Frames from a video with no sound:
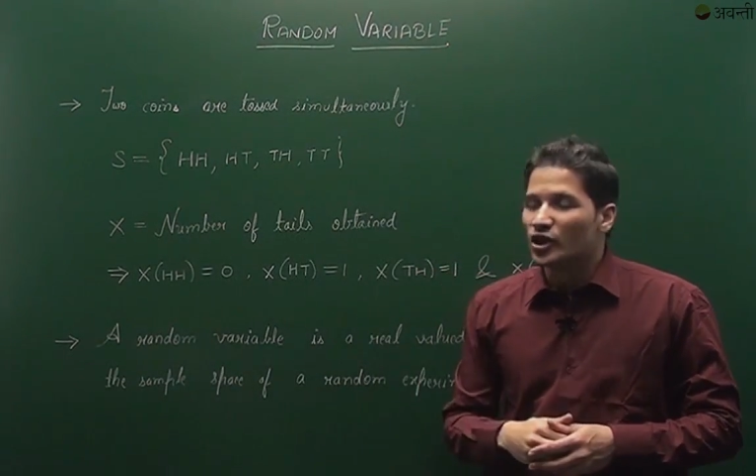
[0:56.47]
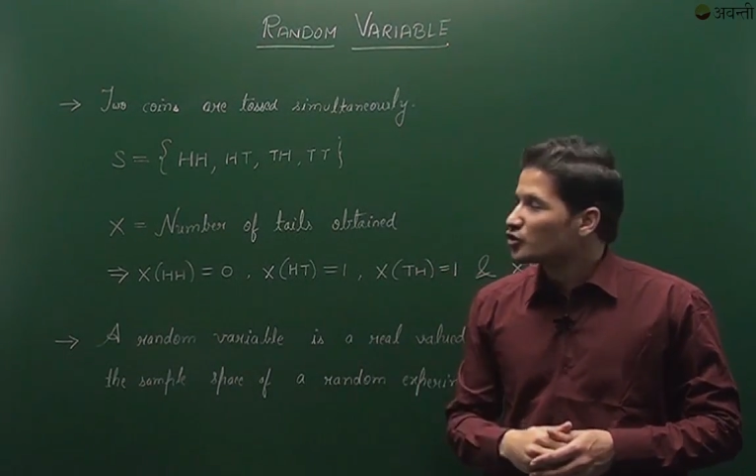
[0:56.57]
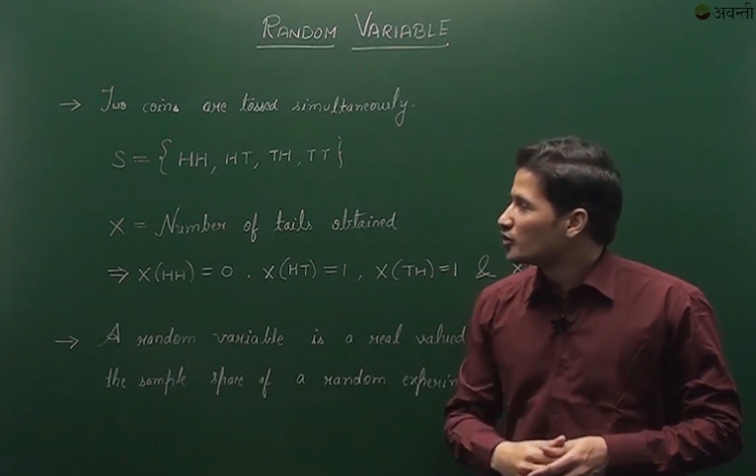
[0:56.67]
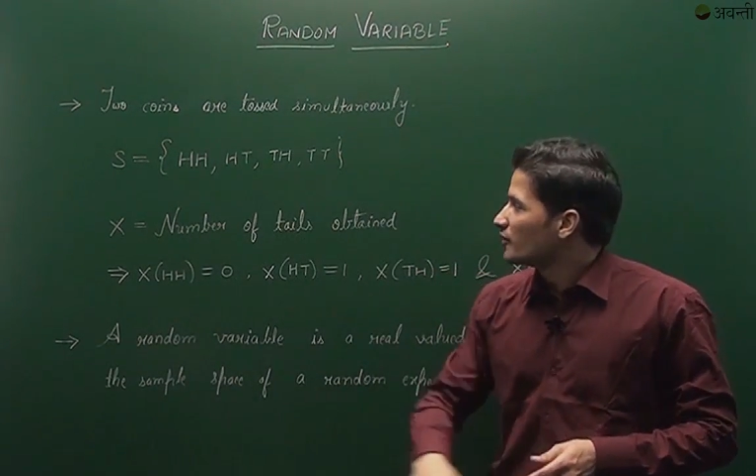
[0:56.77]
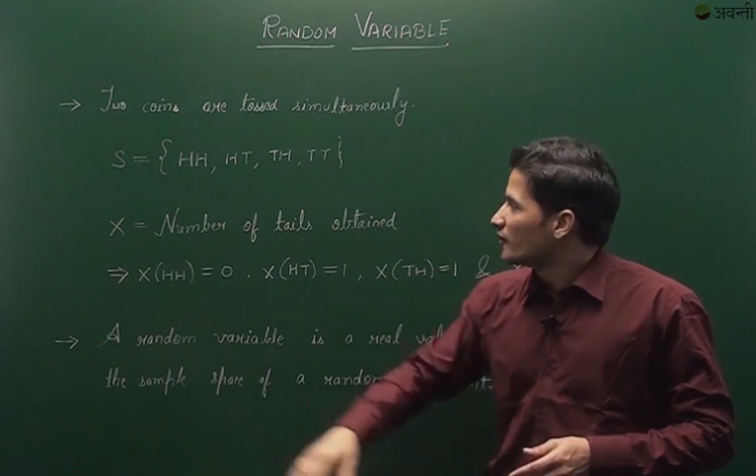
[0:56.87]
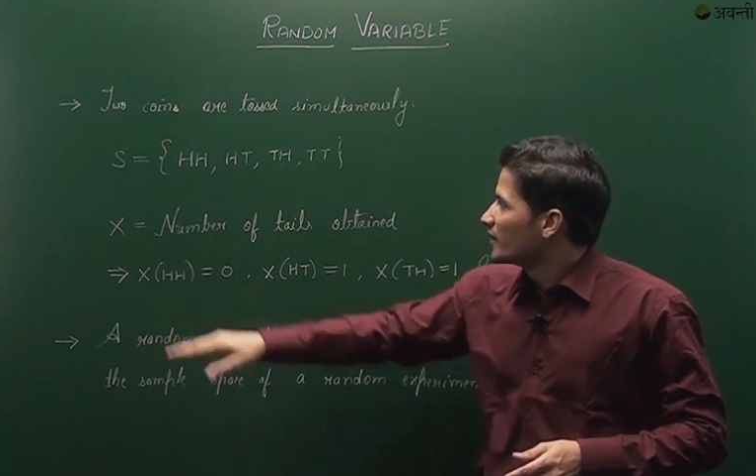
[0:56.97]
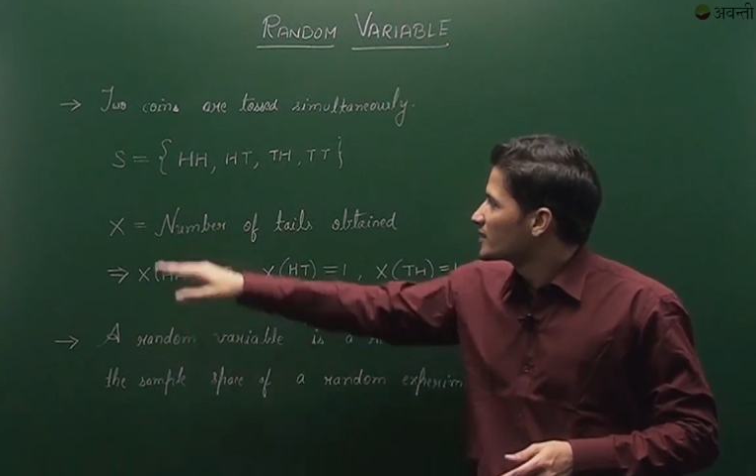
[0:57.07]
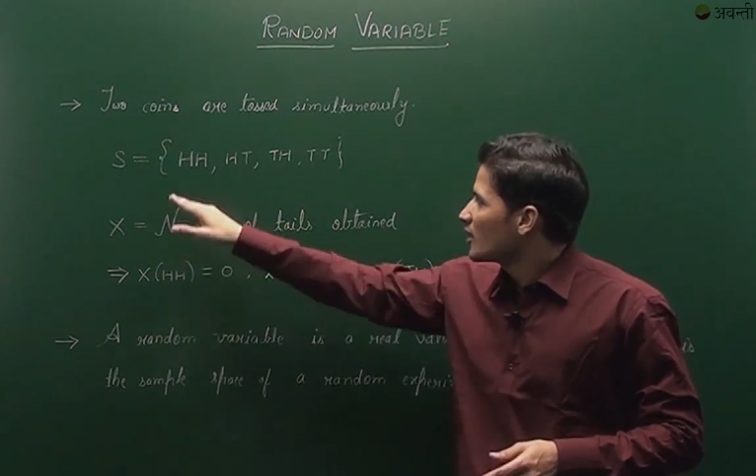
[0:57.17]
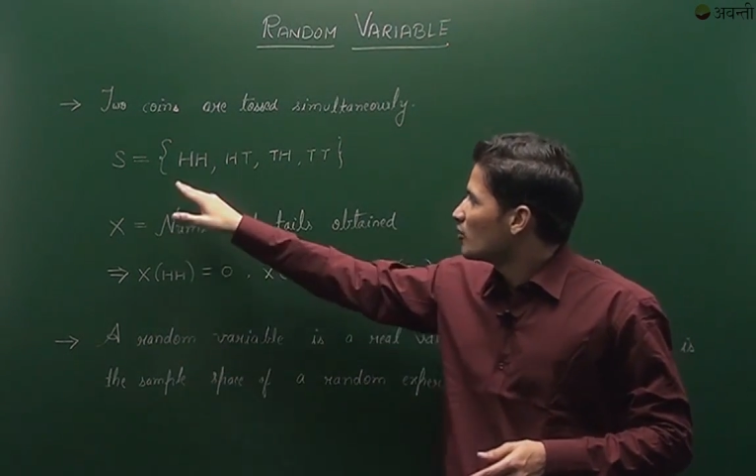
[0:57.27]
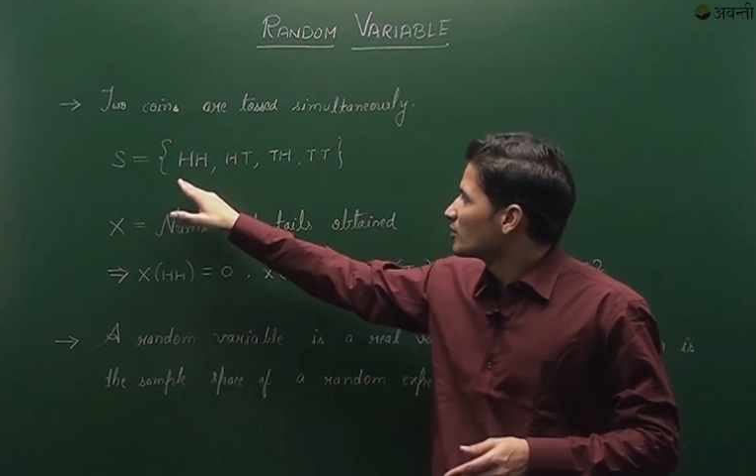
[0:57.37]
So in the
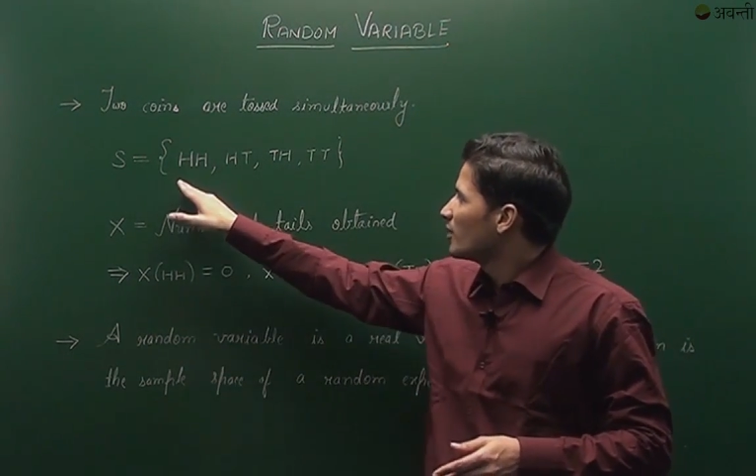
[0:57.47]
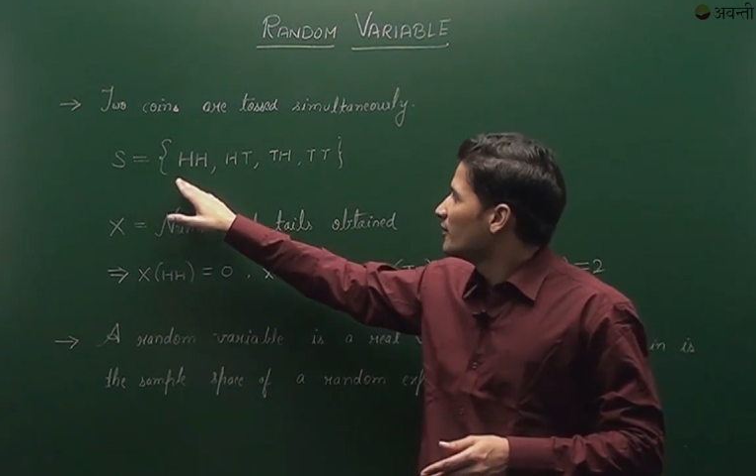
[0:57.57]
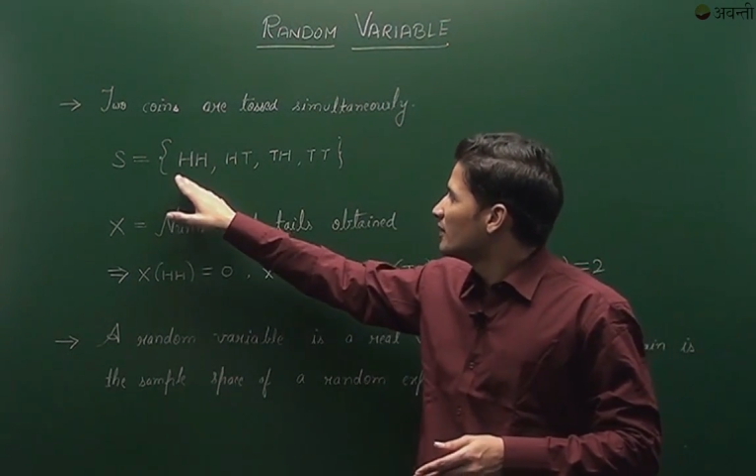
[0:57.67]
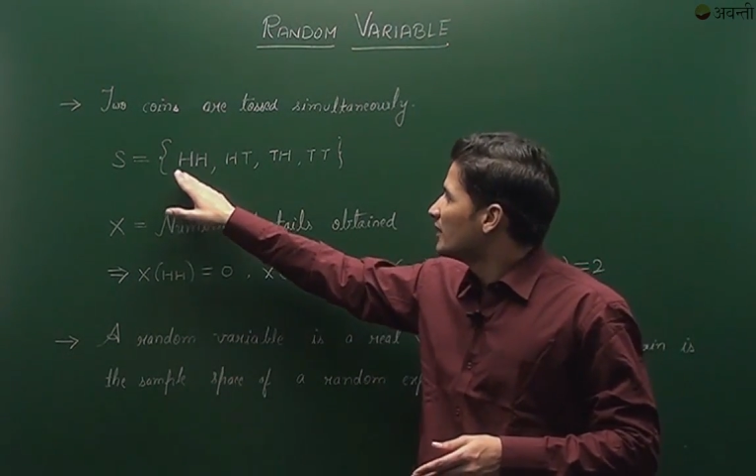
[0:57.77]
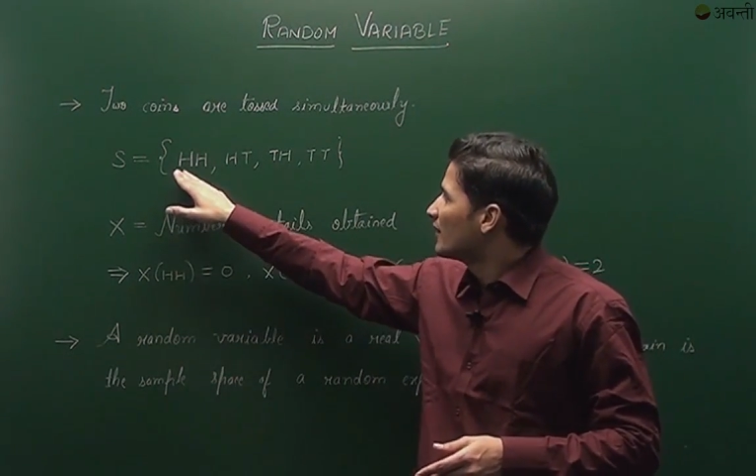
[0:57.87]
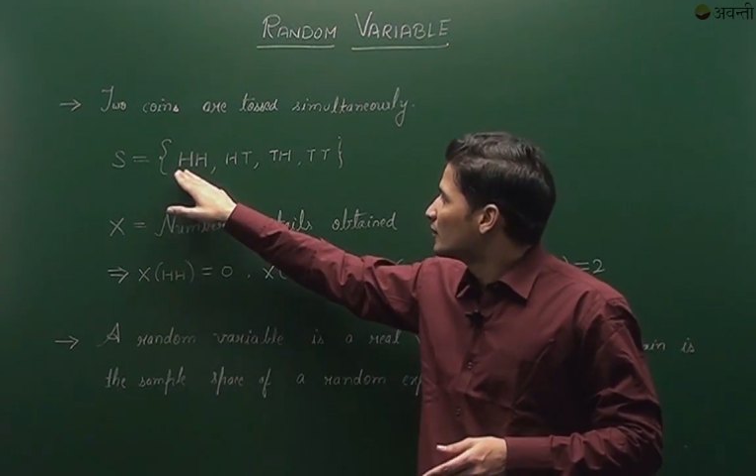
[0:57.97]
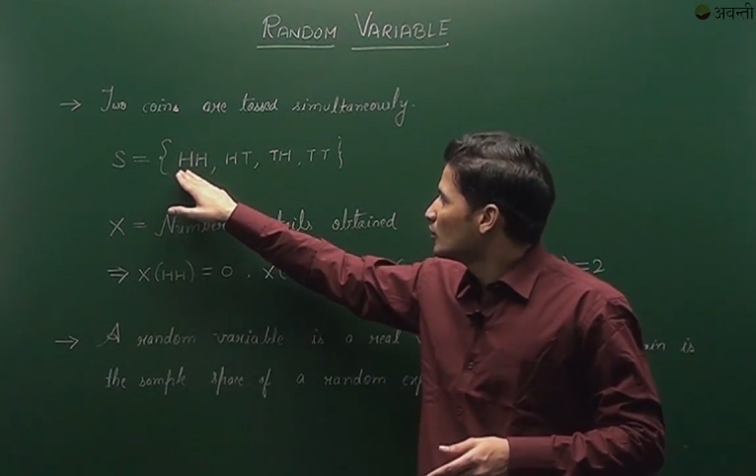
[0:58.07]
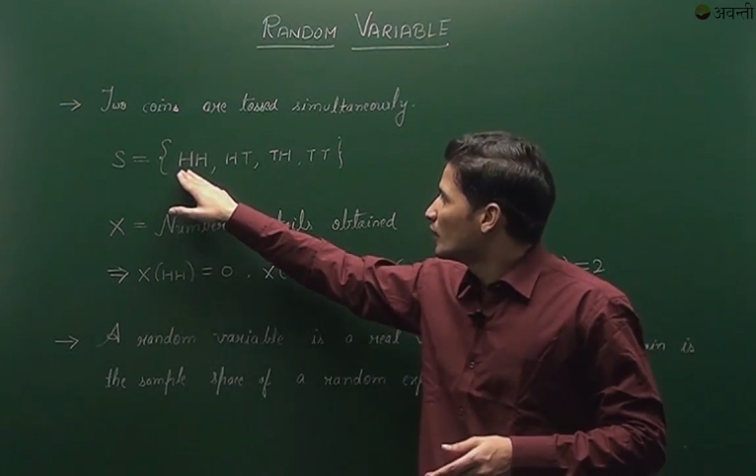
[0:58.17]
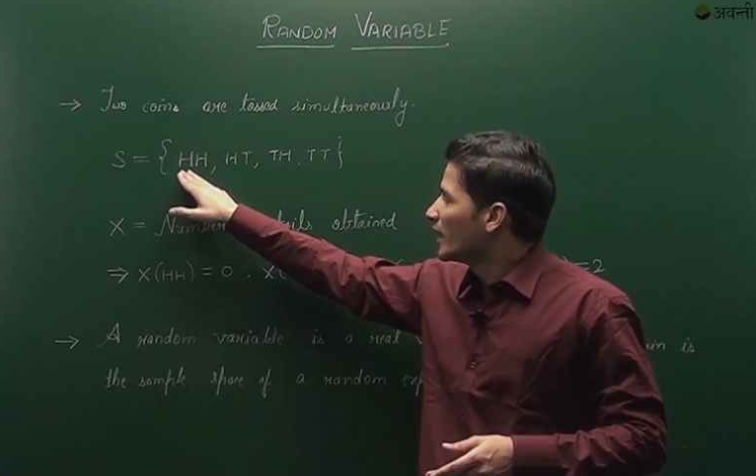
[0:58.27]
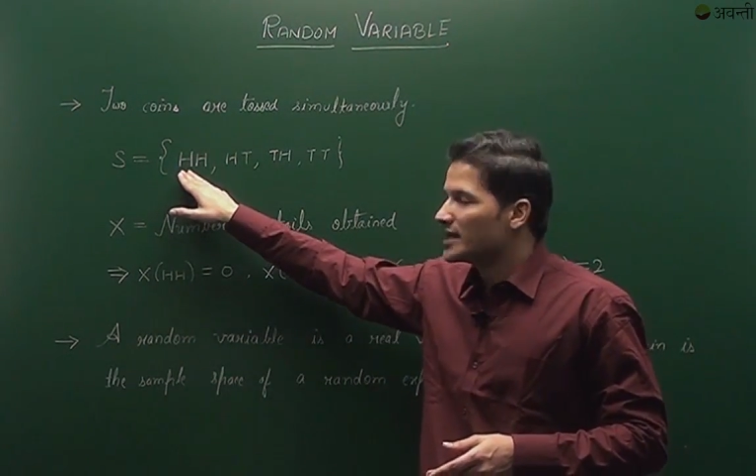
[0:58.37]
first outcome where we have
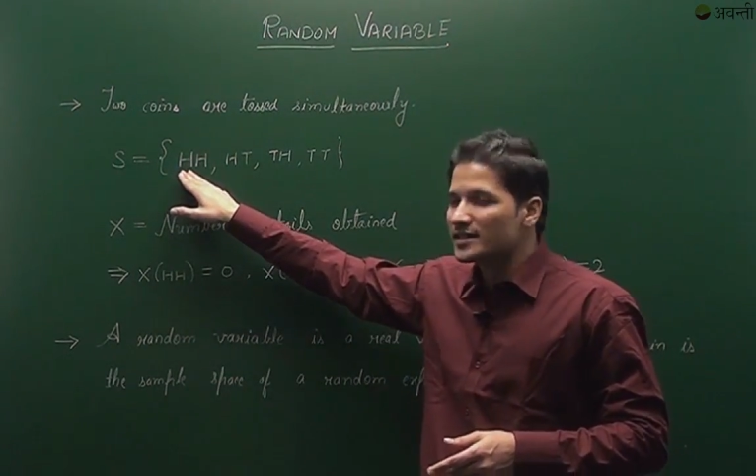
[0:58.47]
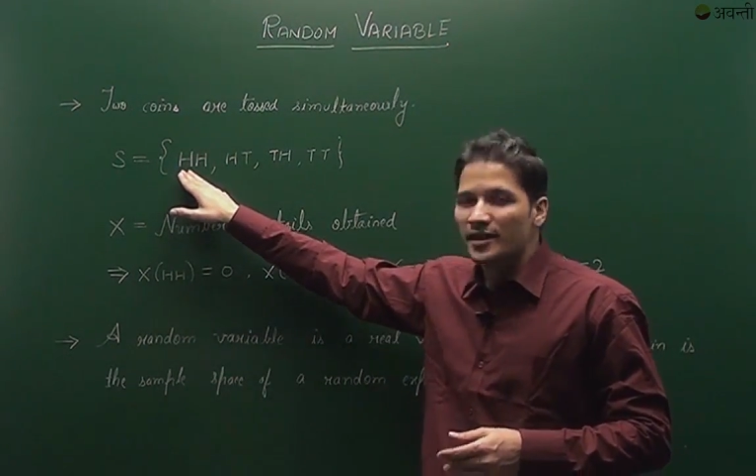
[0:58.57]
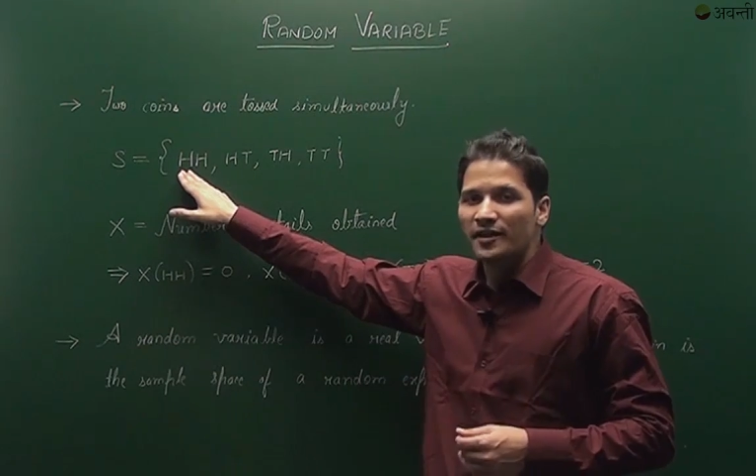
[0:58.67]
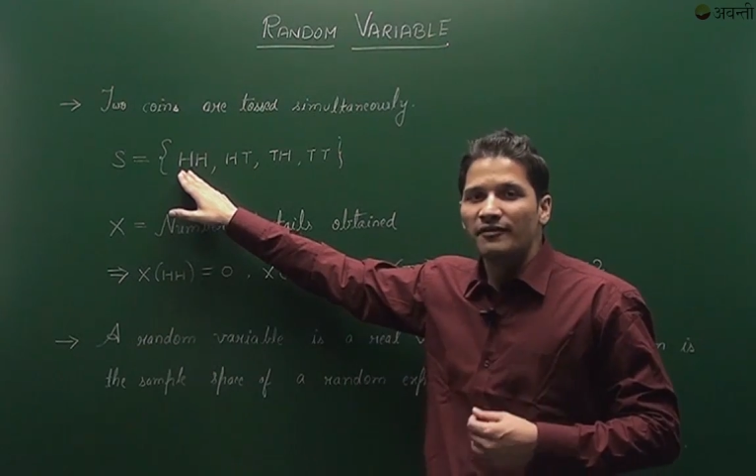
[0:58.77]
two heads,